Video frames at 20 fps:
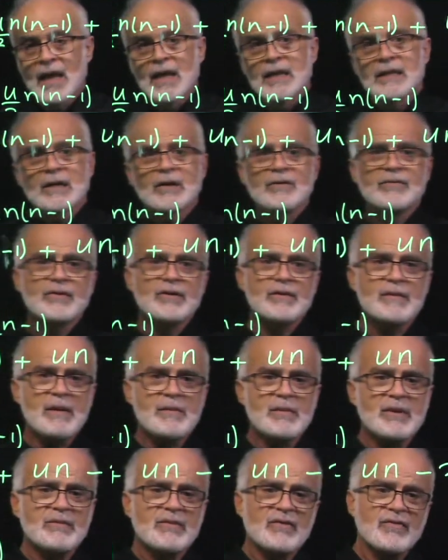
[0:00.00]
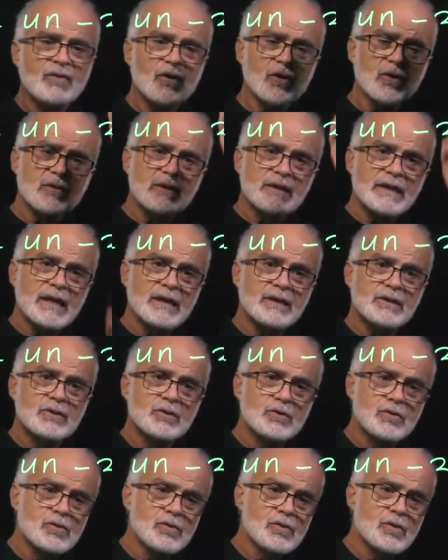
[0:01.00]
Now, if you remember before, when I
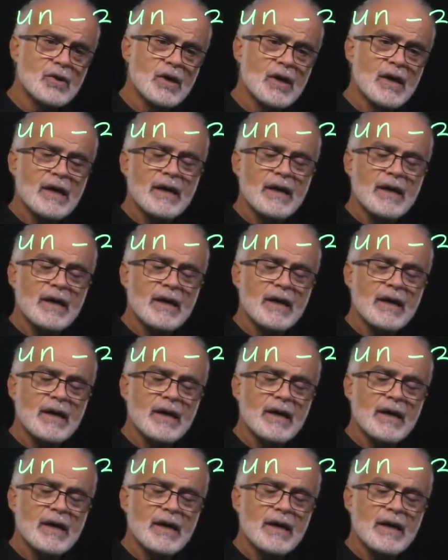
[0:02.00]
drew